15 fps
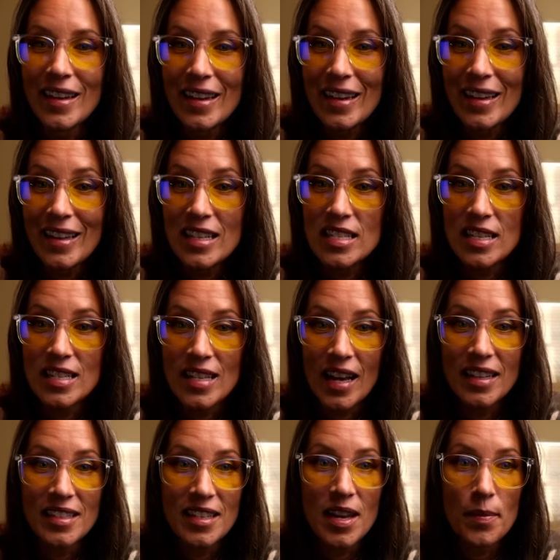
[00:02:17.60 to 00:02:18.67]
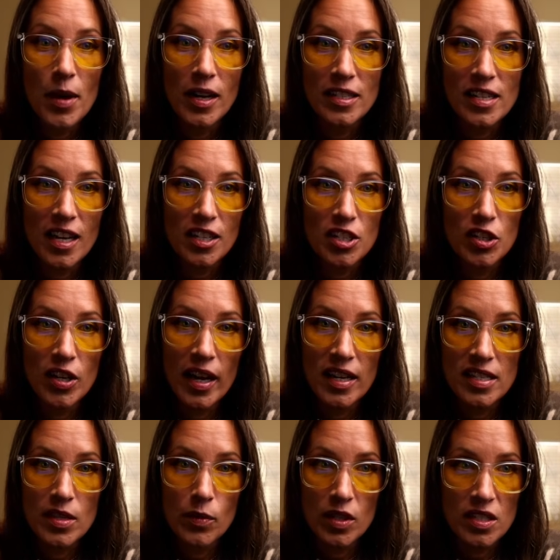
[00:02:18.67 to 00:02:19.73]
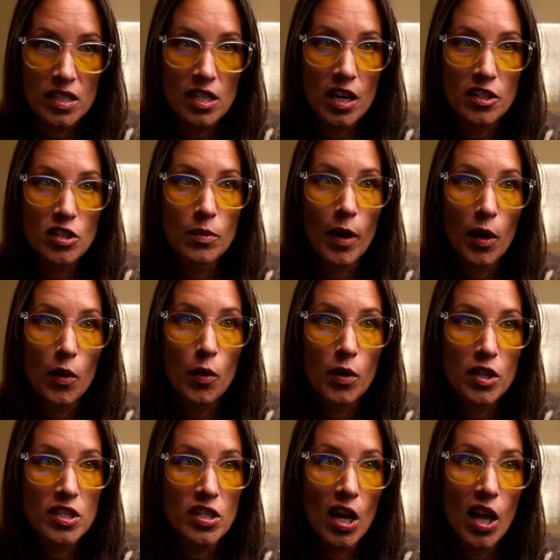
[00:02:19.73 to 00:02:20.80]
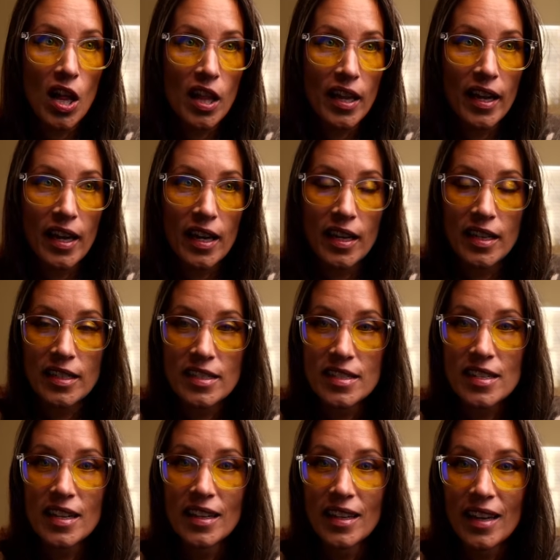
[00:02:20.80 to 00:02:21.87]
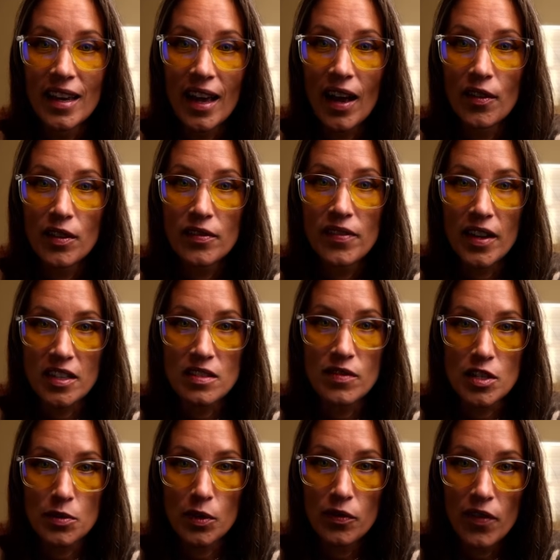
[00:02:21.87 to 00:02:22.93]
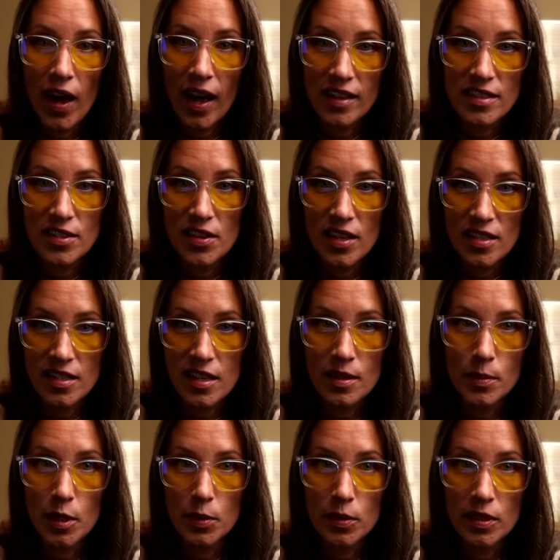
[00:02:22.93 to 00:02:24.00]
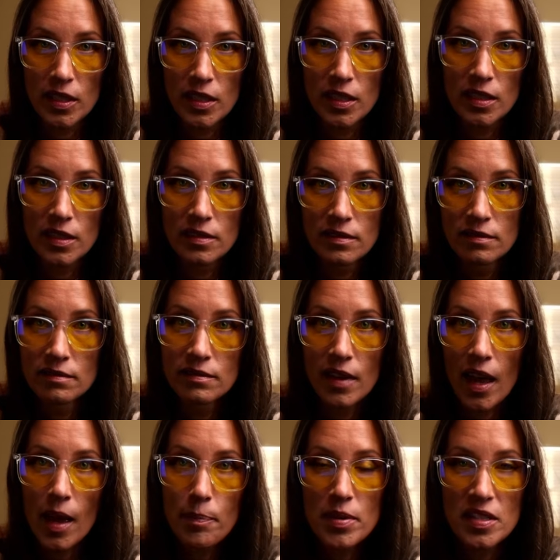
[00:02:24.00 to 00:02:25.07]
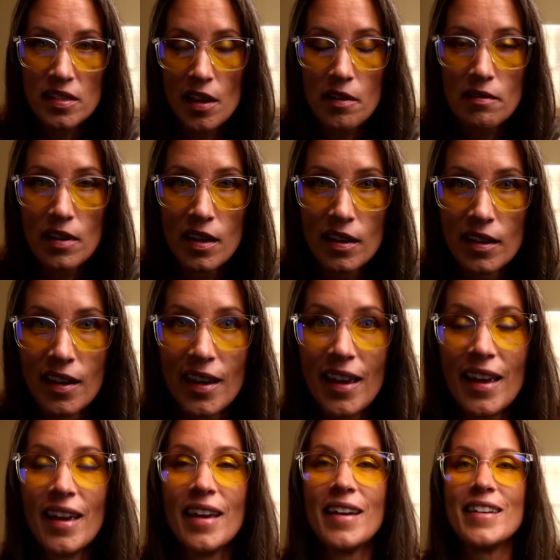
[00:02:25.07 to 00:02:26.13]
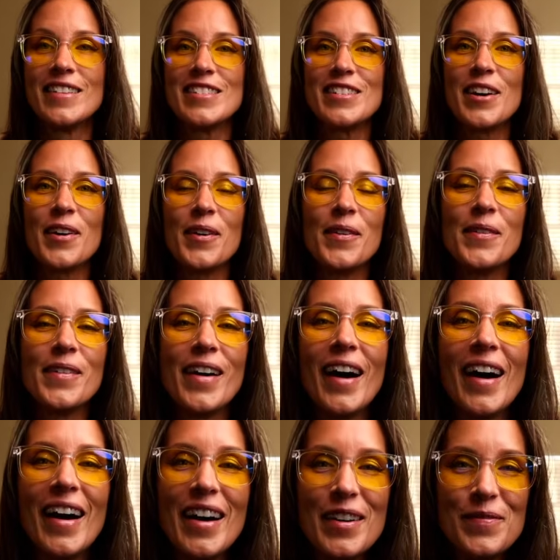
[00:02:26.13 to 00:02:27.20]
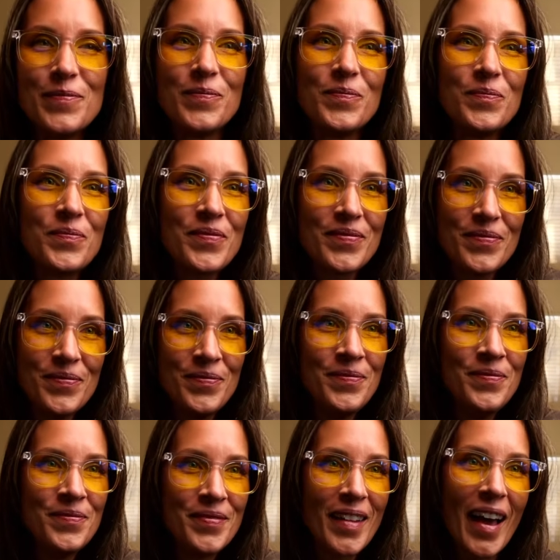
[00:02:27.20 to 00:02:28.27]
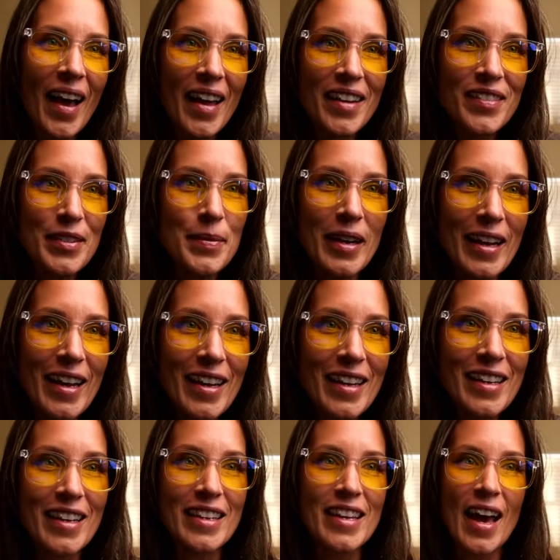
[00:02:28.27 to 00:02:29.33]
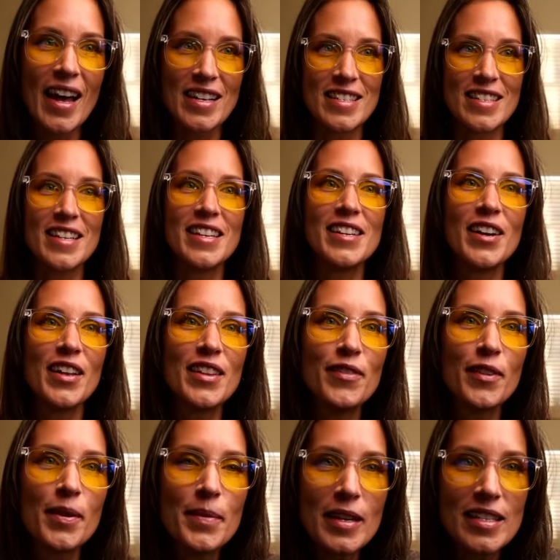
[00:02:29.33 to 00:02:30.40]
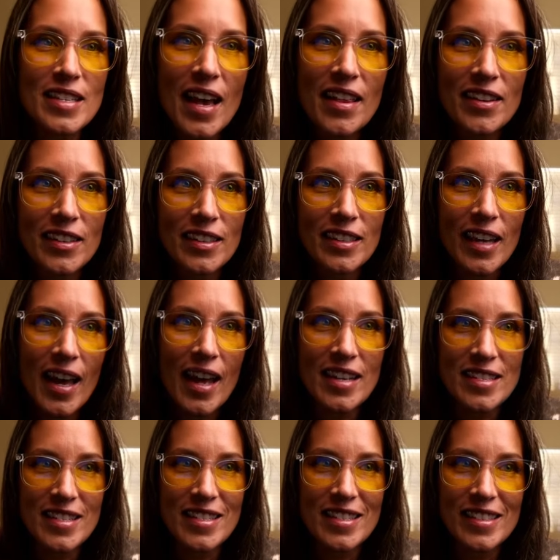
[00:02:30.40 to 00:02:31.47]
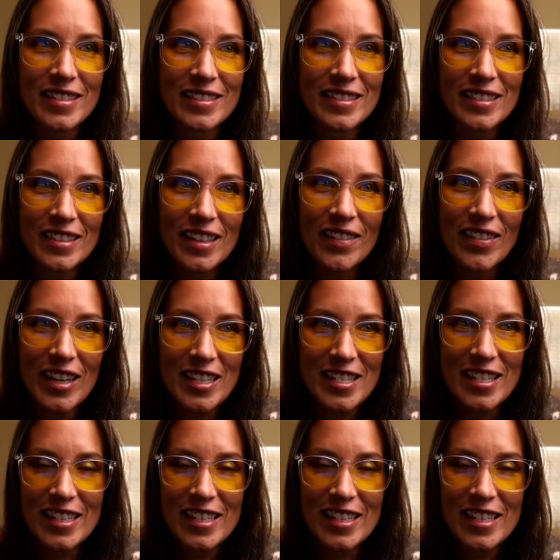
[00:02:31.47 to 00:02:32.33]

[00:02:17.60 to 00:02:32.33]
is excited to come on and talk to you guys. He wants to talk to you about cortisol and how it affects visceral fat. So that's going to be a really good episode. So, hi everybody. Yes. Eating all the ferments. Heather. Yes. Love it.